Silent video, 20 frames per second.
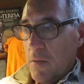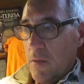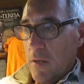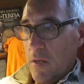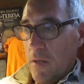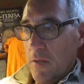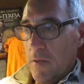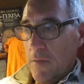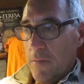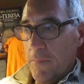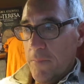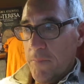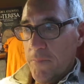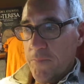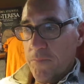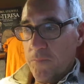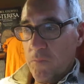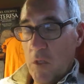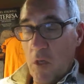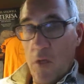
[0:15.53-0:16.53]

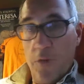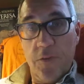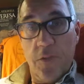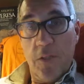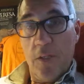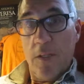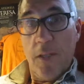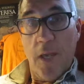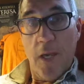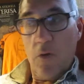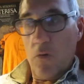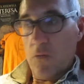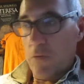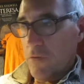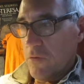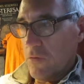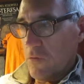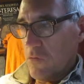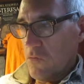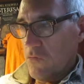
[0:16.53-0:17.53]
and until now,
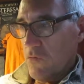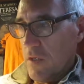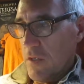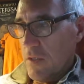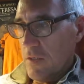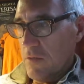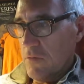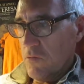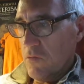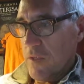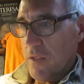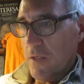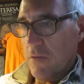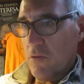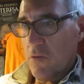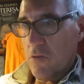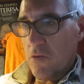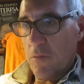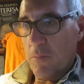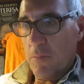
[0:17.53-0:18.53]
so really we
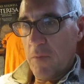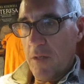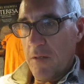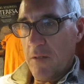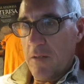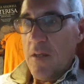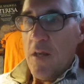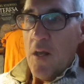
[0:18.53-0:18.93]
cannot complain.